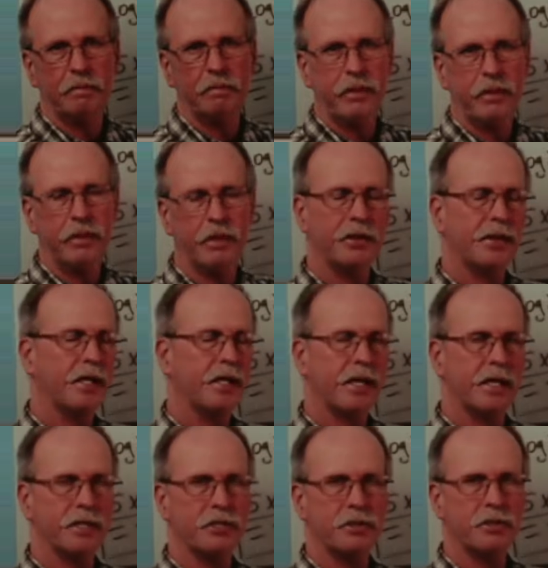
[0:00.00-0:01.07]
you know that the
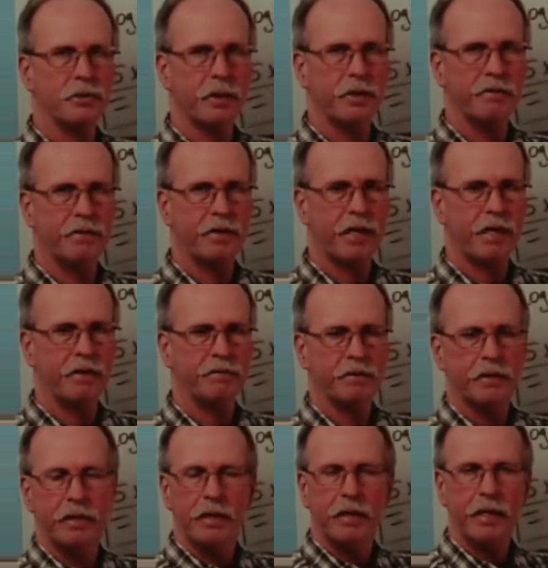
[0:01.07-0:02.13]
answer is 25.
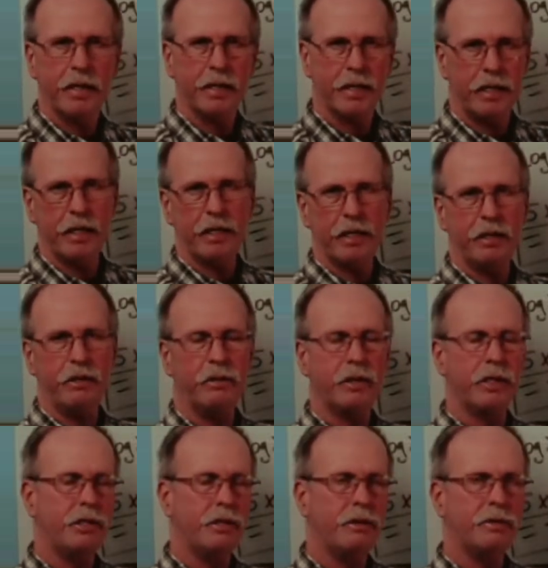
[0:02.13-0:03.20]
Again, you can
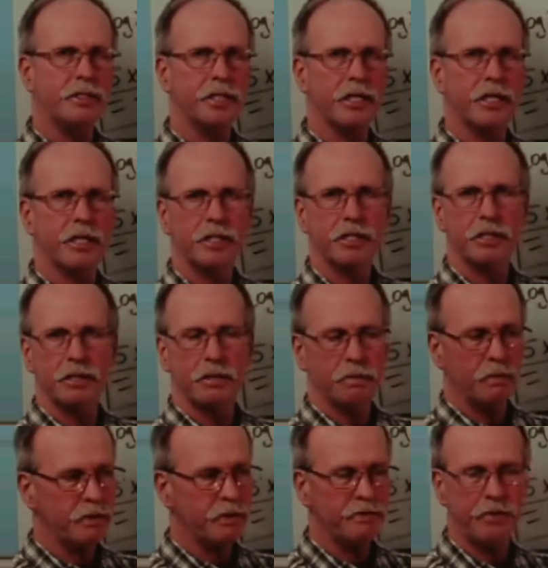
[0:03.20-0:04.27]
use this
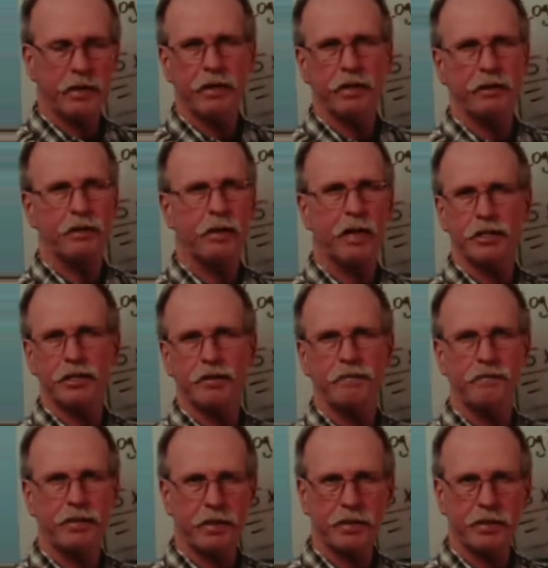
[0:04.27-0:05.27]
with very large and very